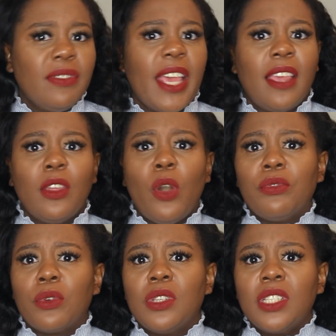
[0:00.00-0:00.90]
like the
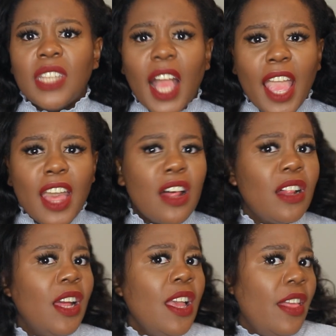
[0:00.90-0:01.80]
overall
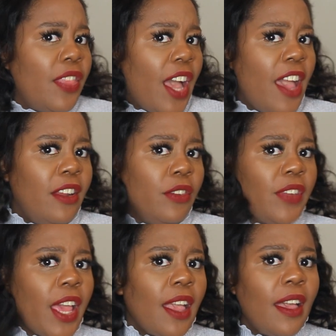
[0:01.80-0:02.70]
style, the kind of
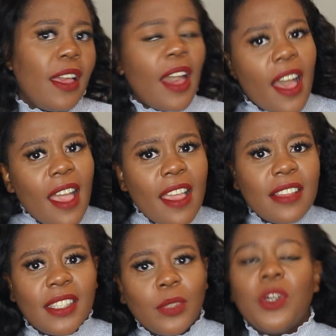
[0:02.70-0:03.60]
like
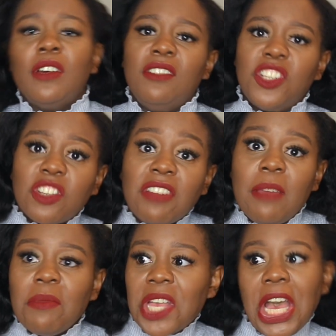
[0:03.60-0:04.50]

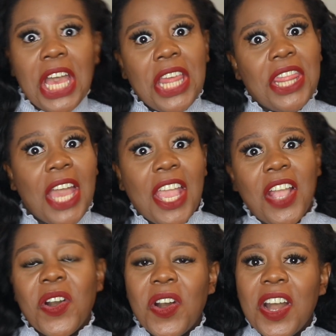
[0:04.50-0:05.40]
trim cut that I
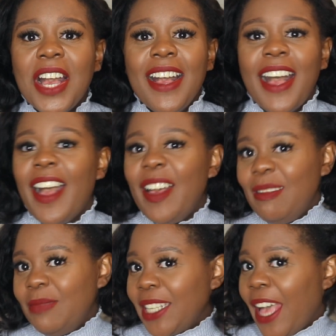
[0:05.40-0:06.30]
got
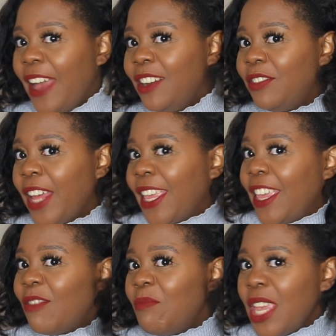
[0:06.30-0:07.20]
to kind of like
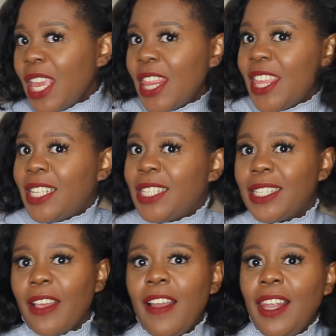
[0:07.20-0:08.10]
give me this
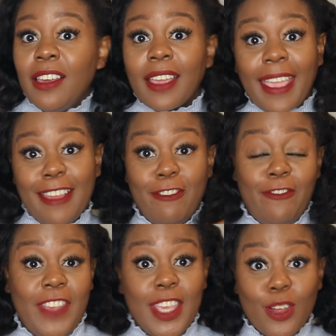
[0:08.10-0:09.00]
look and
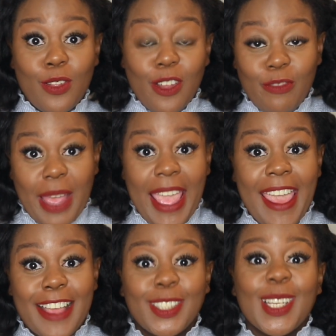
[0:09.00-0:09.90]
feel of my
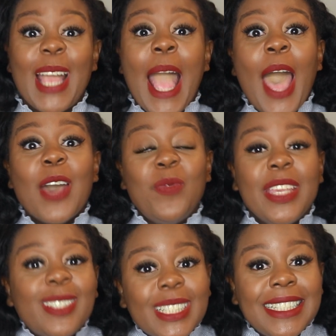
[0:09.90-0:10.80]
hair. So it will be
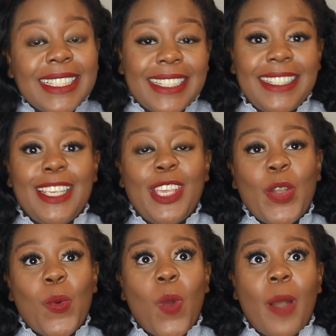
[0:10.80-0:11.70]
interesting to see
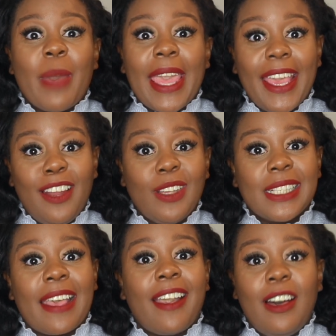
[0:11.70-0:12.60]
what my hair looks
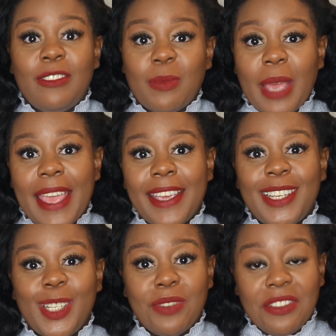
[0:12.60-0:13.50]
like after my hair
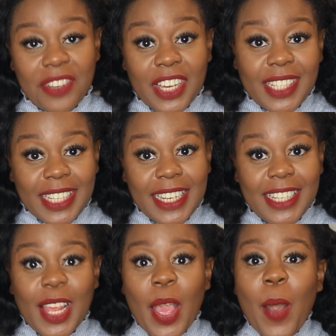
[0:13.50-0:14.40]
has reverted,
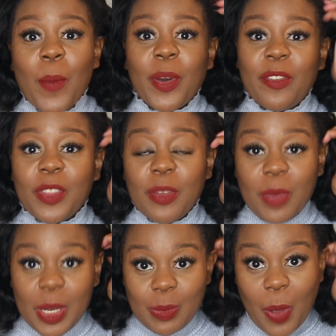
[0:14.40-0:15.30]
but for the
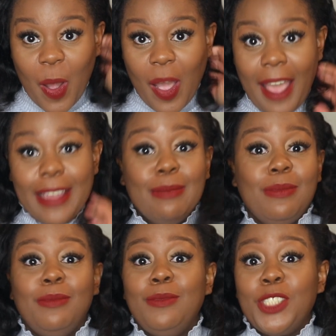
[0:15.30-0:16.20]
most part
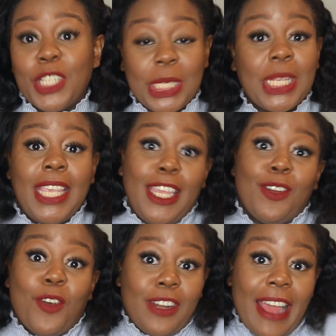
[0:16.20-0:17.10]
I'm just keen
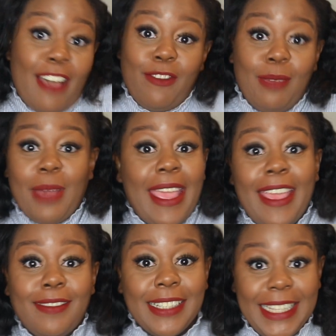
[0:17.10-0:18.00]
on having my
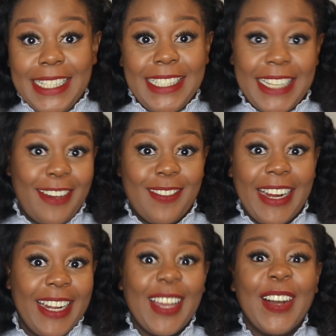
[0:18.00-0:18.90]
hair in this state
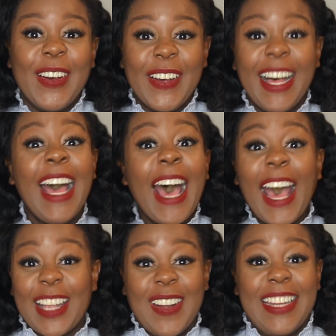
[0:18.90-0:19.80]
right now.
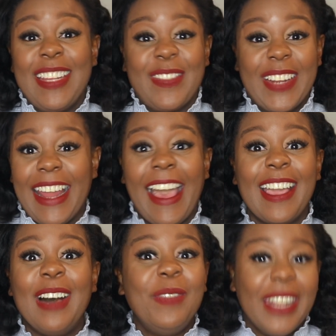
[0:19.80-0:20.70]
I can't even lie,
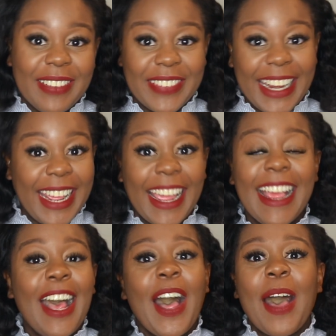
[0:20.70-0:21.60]
I'm loving it.
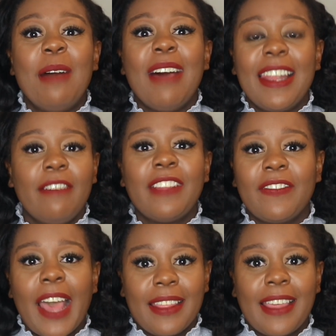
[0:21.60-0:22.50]
I love the
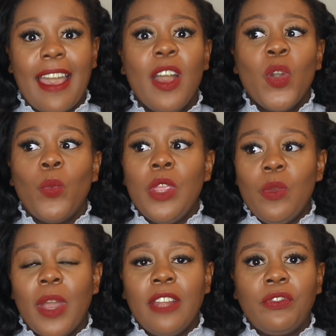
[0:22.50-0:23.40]
fact that we
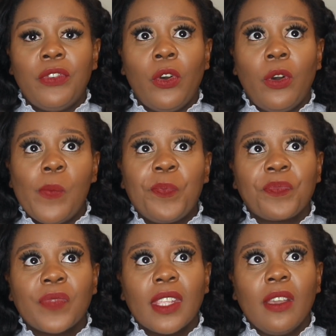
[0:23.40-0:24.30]
went for,
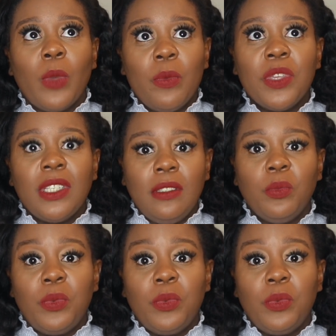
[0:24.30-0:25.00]
when we